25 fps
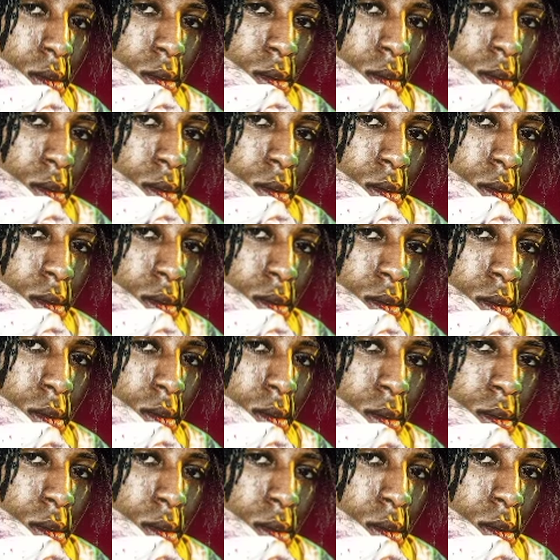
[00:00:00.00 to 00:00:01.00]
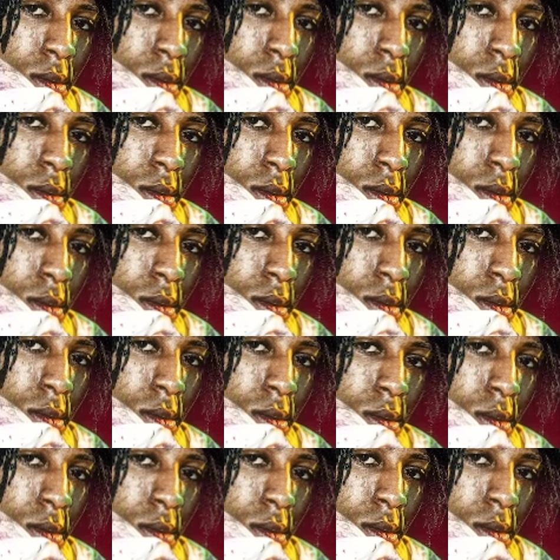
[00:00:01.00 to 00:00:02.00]

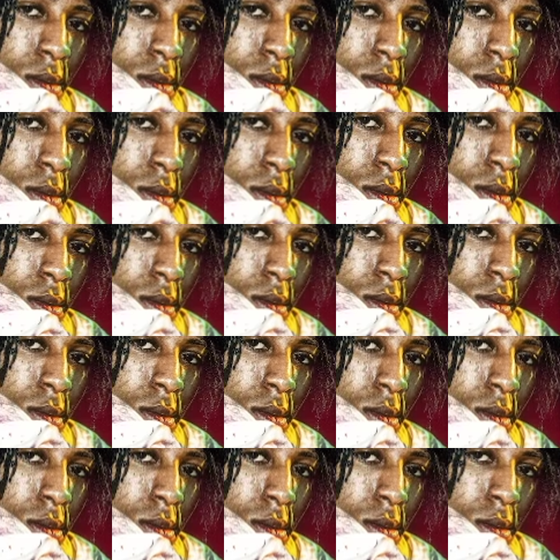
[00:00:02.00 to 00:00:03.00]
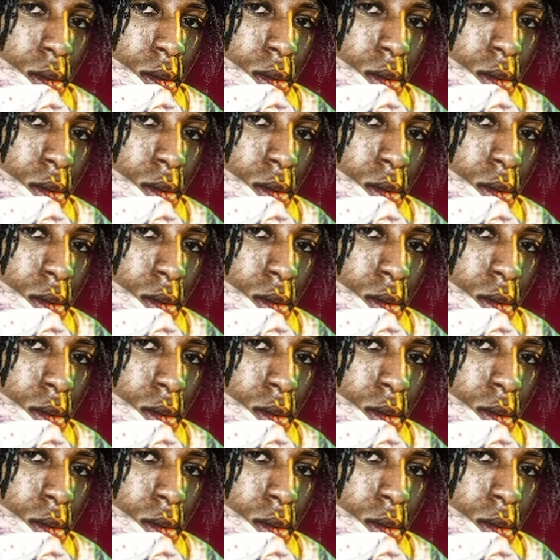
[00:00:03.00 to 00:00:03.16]
(not speaking)